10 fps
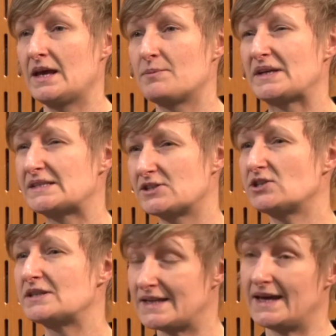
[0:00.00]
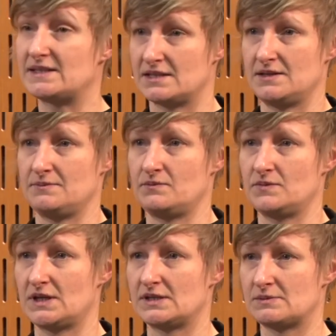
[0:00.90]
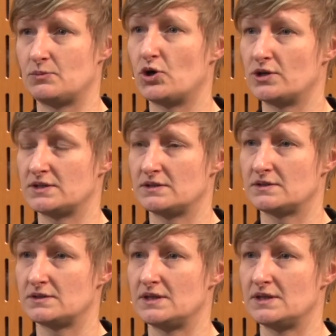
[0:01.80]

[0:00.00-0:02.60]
But it's not the data that is important,